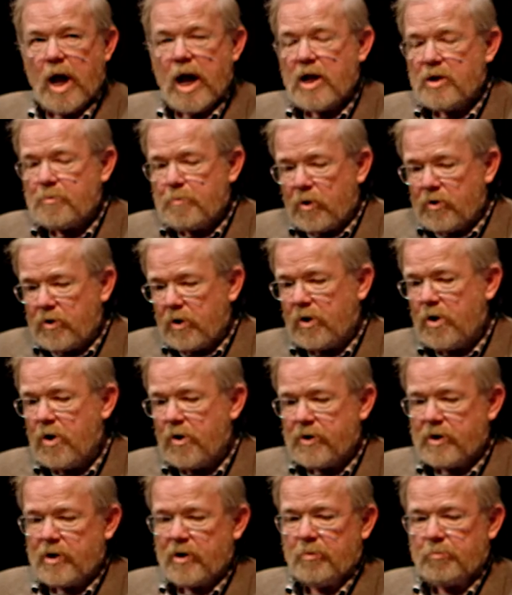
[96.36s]
It's both a
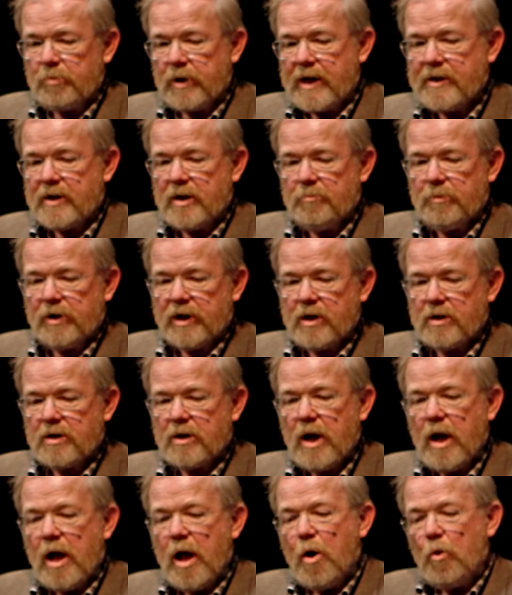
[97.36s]
curse and a blessing, because
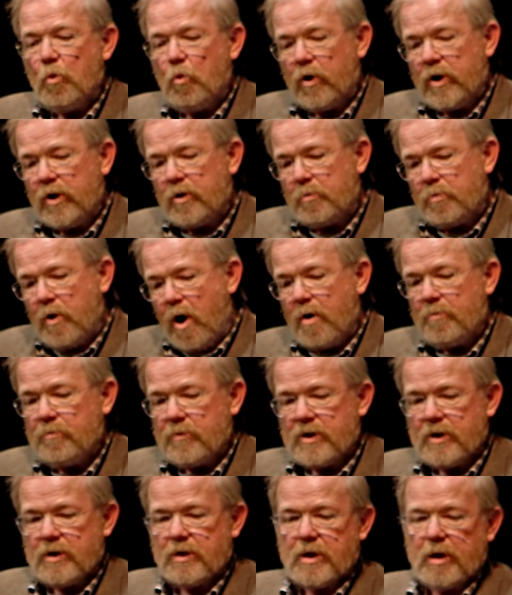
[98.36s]
one of the
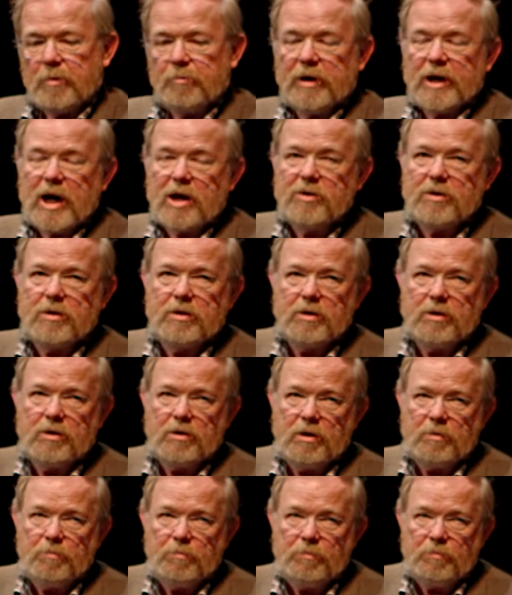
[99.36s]
problems is that because
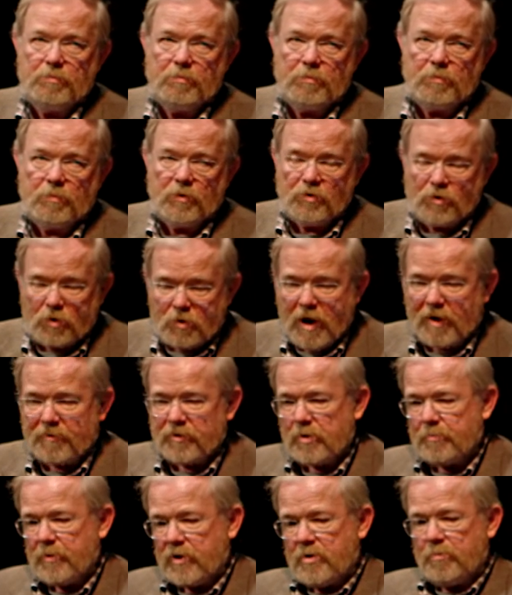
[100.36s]
you do have
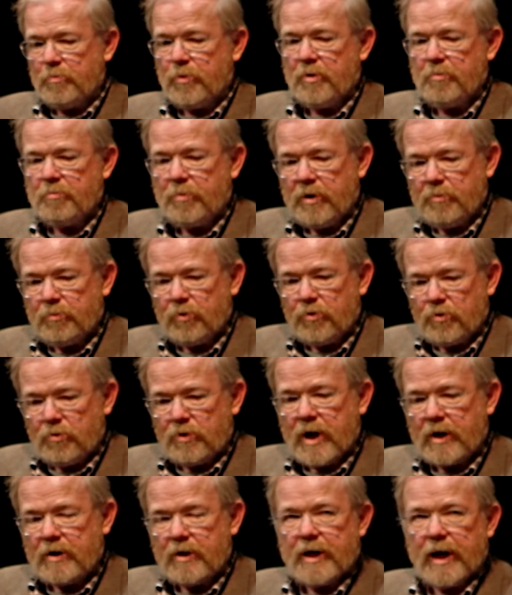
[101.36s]
so much in Britain, people do
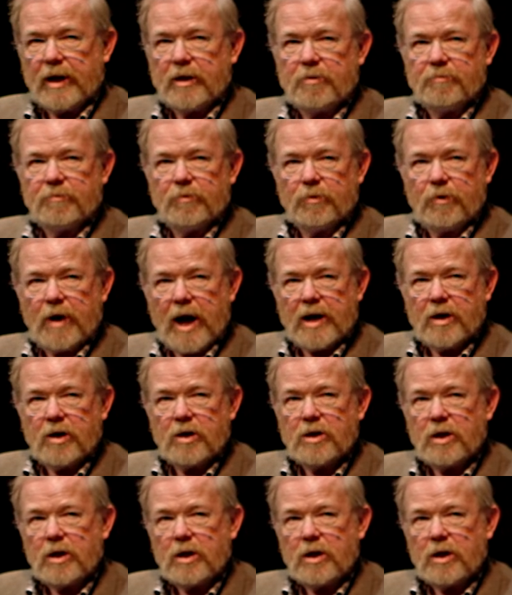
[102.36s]
tend to take them for granted.